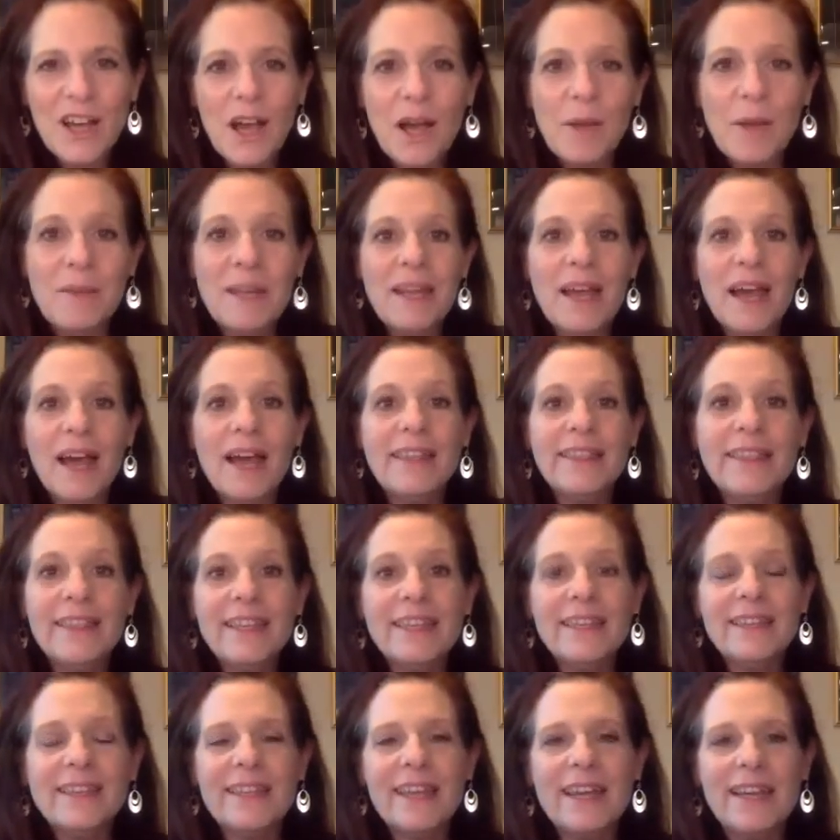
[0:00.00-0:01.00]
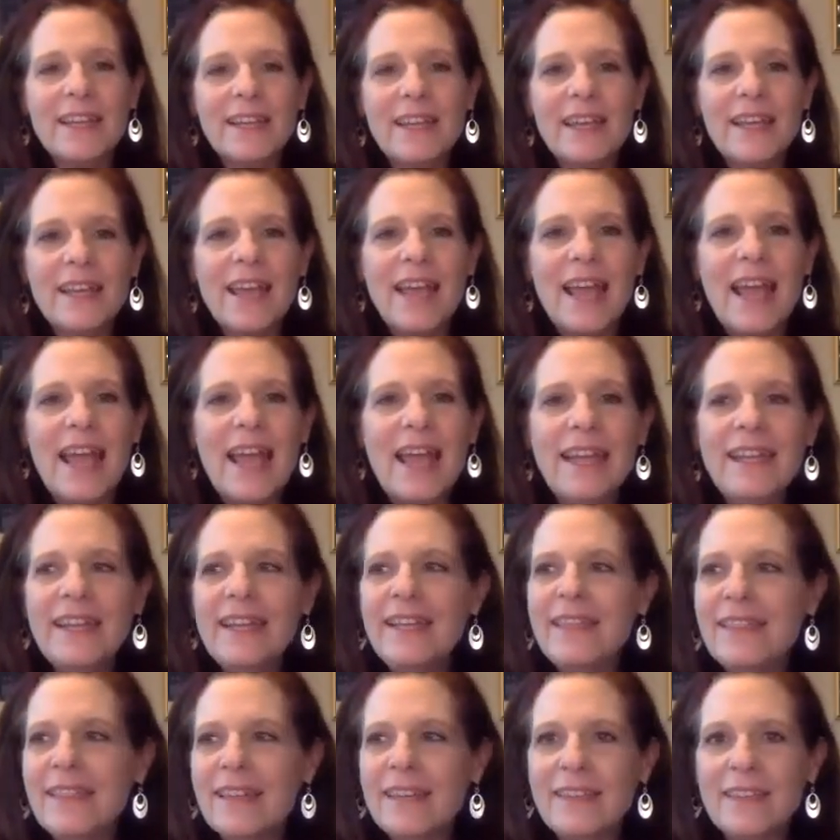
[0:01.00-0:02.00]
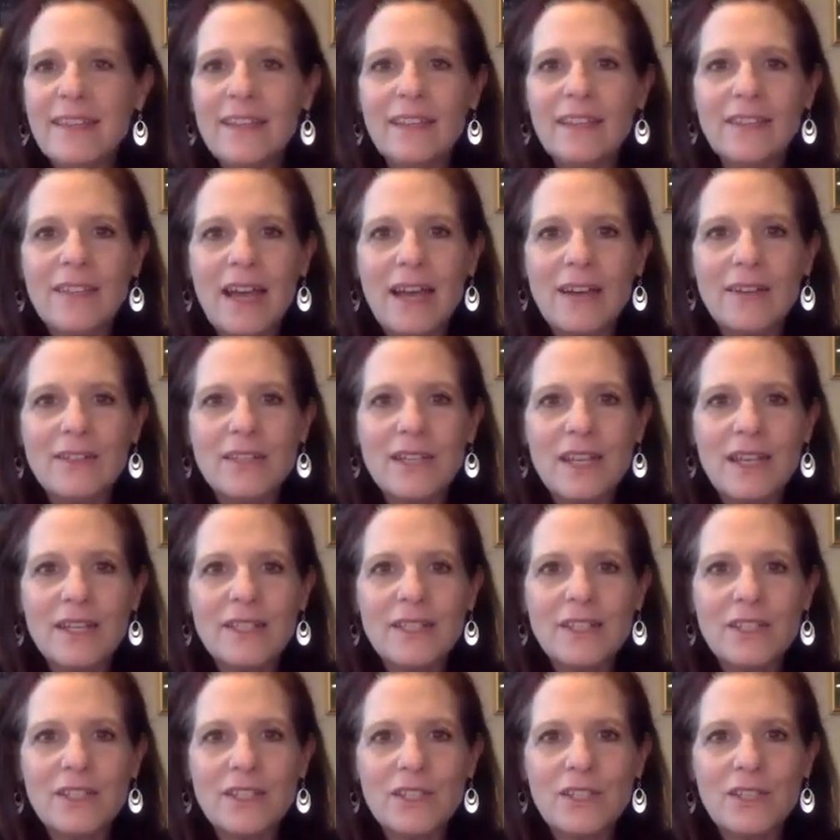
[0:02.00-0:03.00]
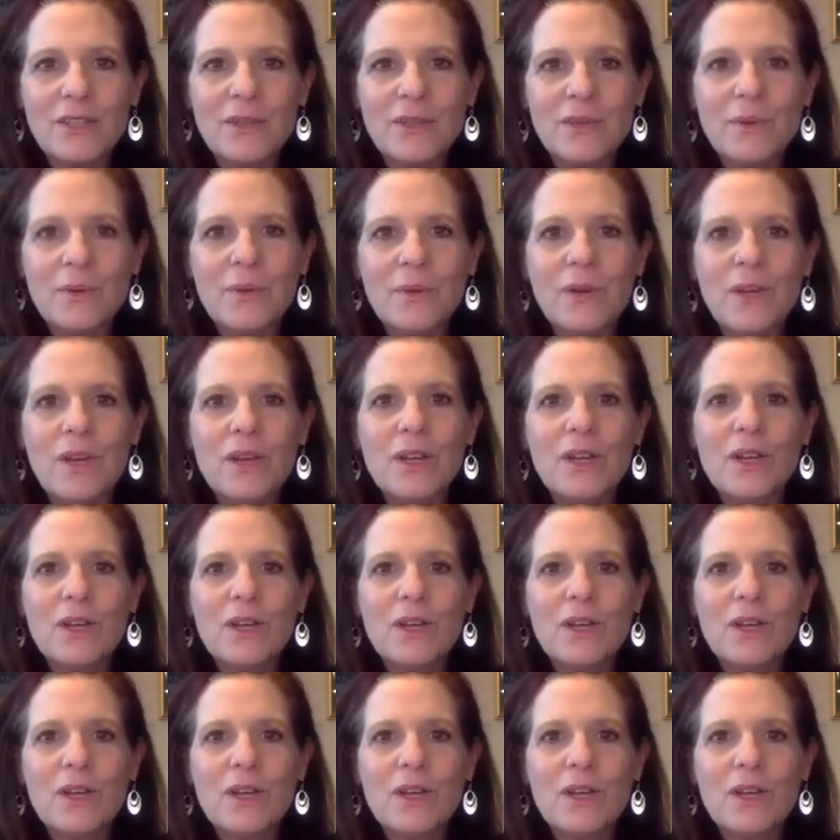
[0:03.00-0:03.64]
I mean, I think that anything that allows us to